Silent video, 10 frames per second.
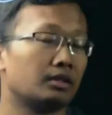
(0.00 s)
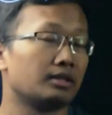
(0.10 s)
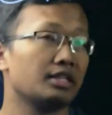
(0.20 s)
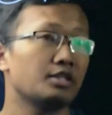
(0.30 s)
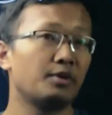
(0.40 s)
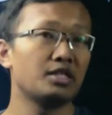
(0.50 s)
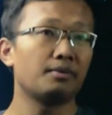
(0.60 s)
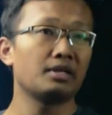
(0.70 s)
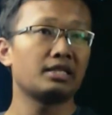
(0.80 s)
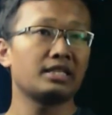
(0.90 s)
This
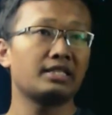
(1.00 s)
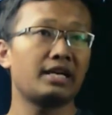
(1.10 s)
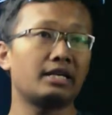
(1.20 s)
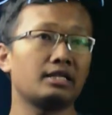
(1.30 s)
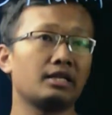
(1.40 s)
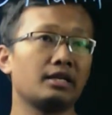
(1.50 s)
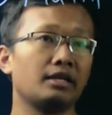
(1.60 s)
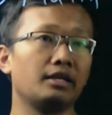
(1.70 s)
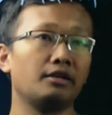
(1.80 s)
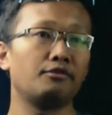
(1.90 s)
principle says that
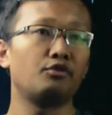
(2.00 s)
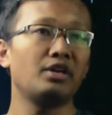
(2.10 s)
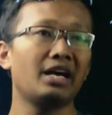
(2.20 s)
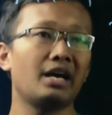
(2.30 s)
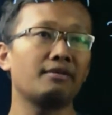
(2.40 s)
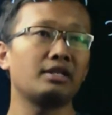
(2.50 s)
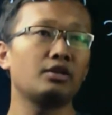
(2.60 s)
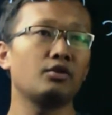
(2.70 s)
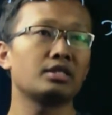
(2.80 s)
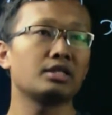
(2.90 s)
if we have an
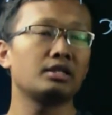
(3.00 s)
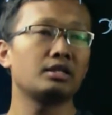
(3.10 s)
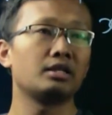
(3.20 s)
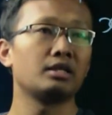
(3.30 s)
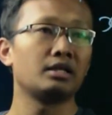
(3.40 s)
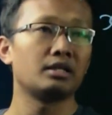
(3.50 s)
equation,